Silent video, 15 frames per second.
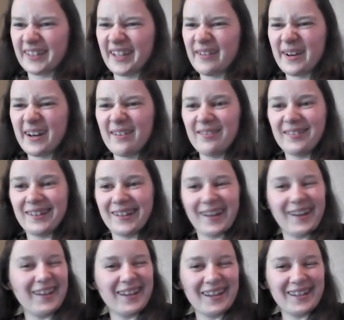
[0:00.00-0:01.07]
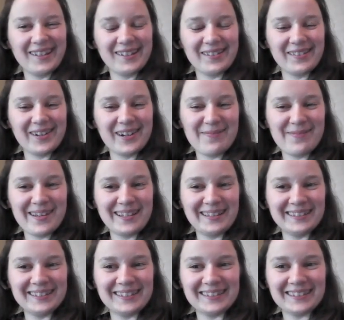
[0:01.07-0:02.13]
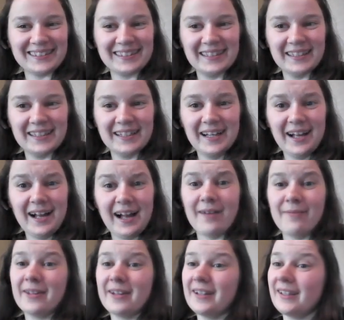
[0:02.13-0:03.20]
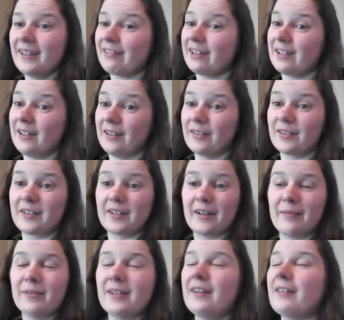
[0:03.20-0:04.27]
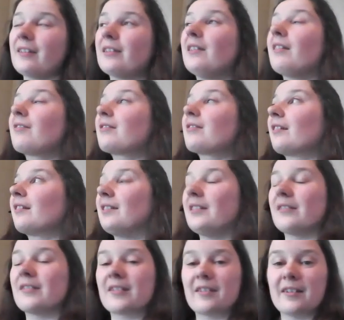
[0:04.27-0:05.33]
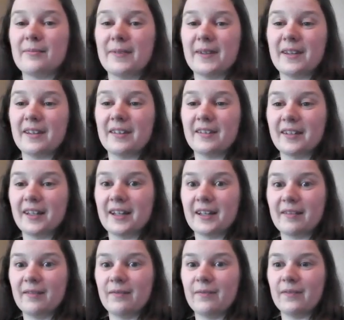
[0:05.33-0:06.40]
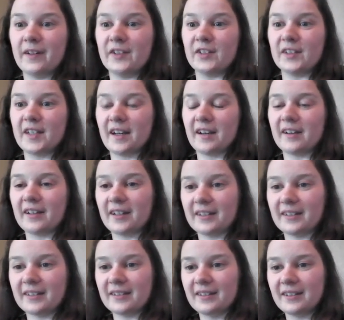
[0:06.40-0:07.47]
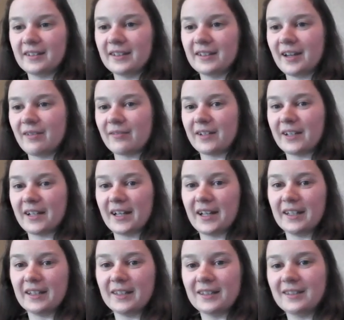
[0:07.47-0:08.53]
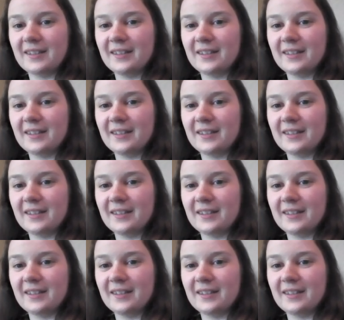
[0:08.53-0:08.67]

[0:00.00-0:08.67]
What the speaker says: Yeah, I don't like eggs very much. I'm getting even closer. I'm getting closer and closer to being like vegetarian every day.